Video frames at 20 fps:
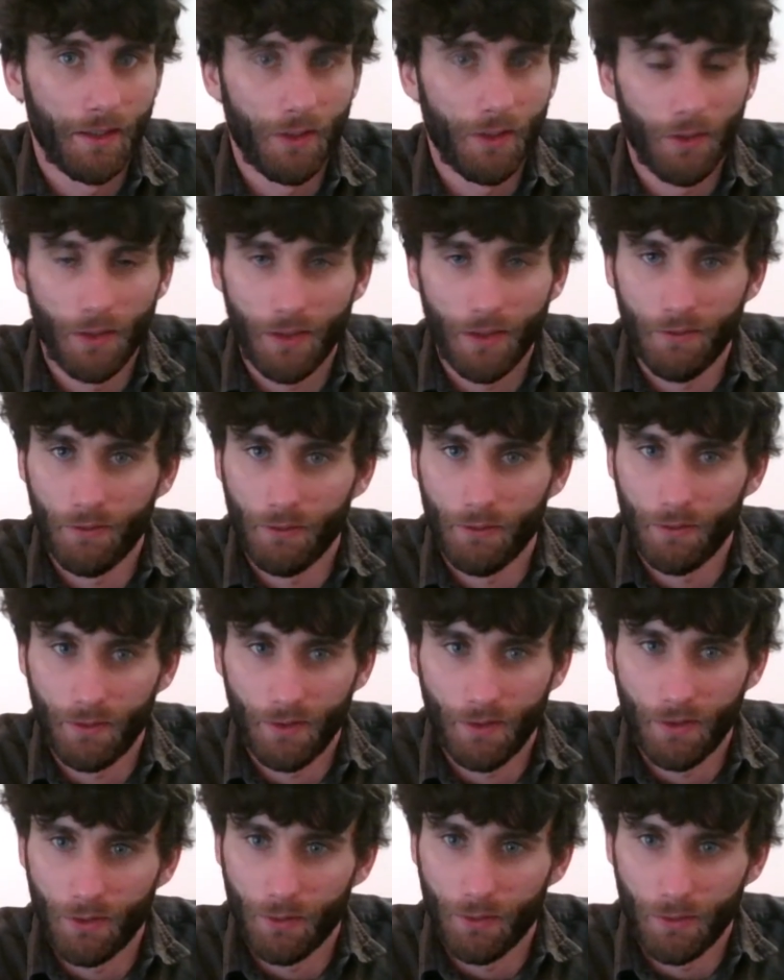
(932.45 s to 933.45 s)

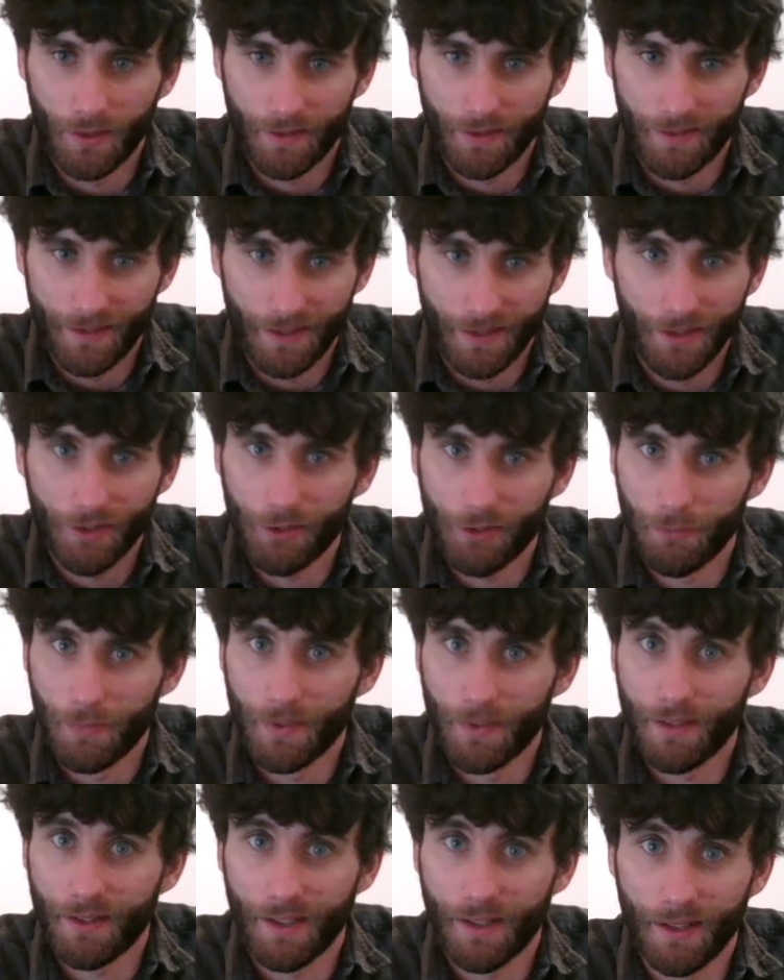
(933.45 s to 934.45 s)
it's an
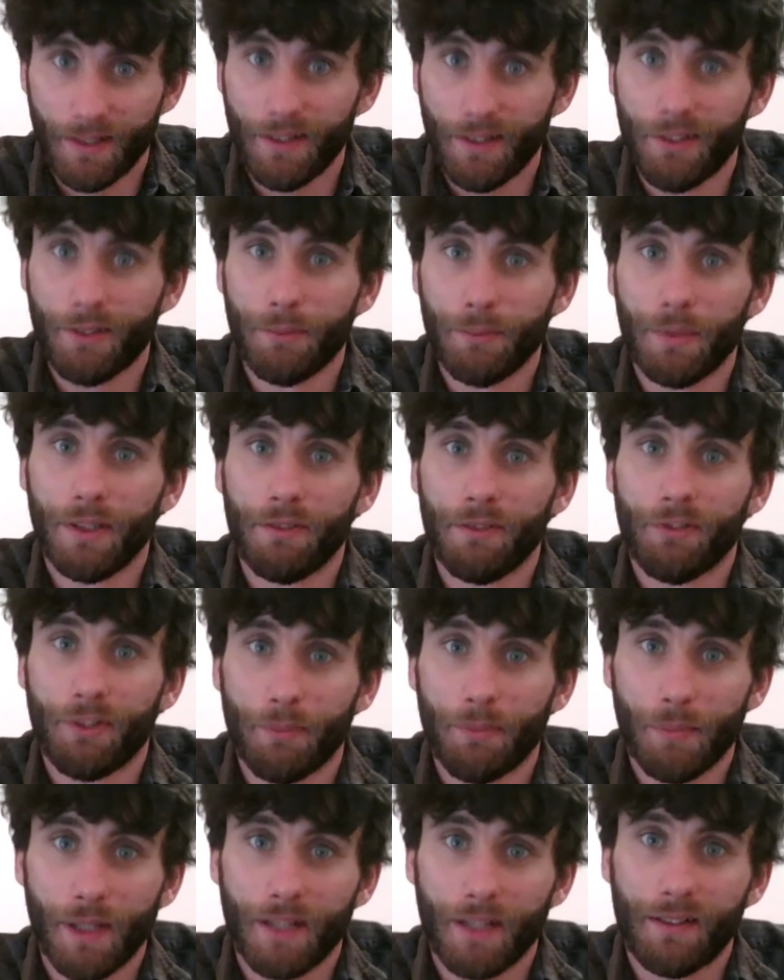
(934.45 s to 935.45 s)
instrument that needs to be
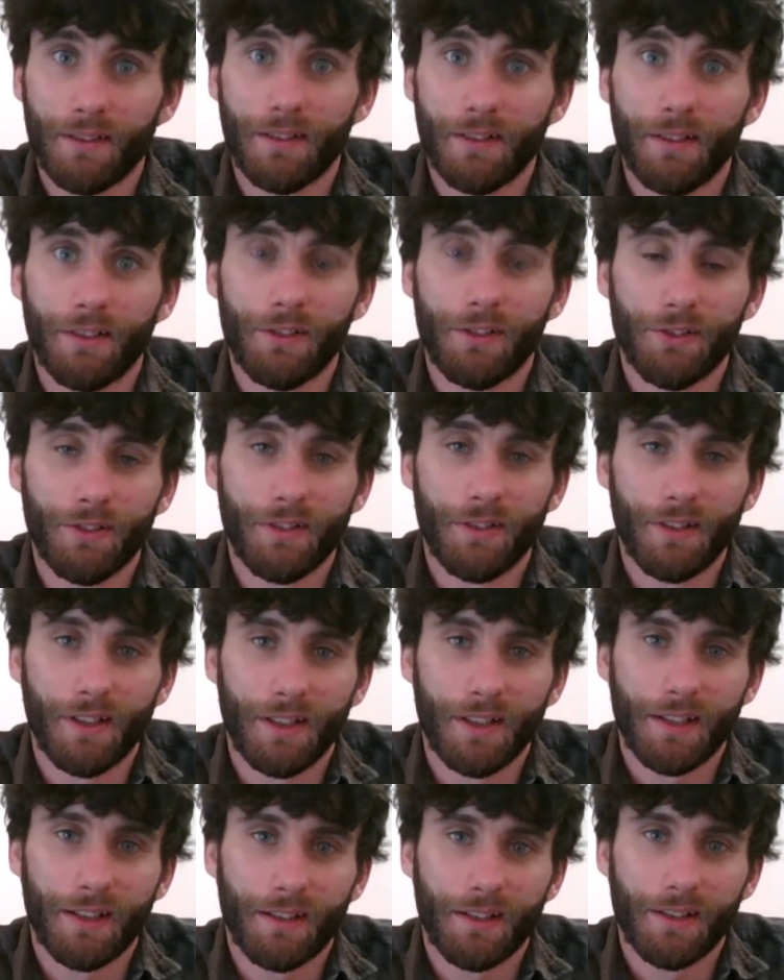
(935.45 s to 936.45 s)
respected just
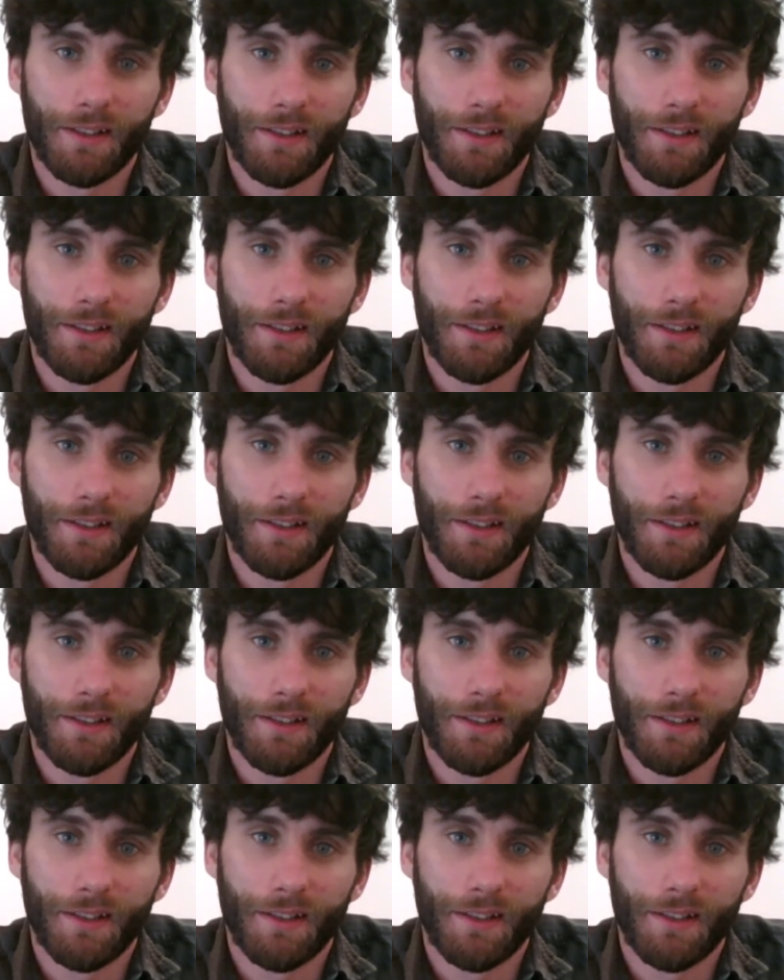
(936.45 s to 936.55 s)
like